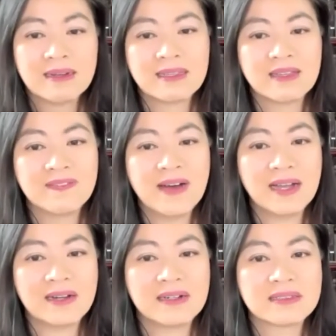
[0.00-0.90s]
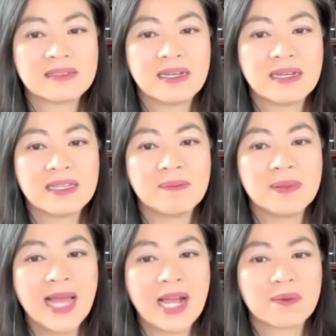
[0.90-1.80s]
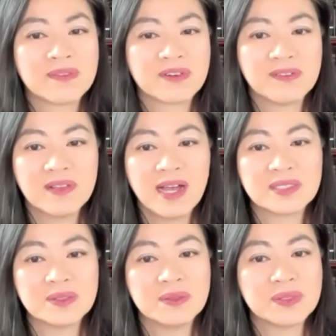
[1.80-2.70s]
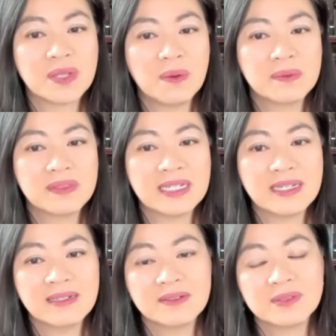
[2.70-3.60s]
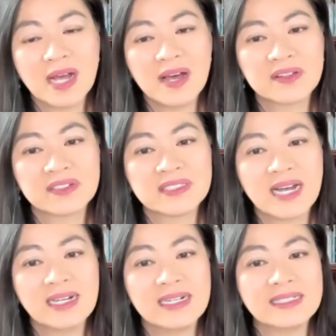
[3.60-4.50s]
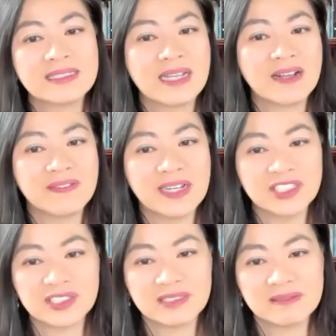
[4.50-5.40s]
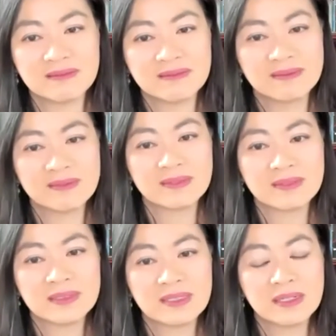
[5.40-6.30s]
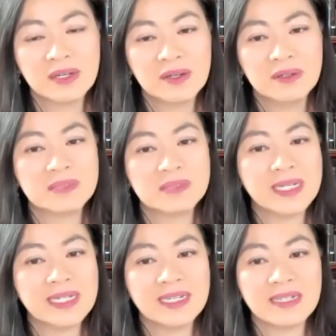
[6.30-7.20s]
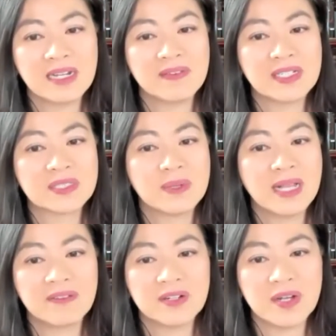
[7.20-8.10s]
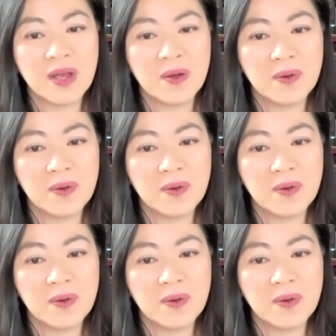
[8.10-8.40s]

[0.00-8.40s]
The fires and the black river of loss, whose only, whose other side is salvation, whose meaning none of us will ever know.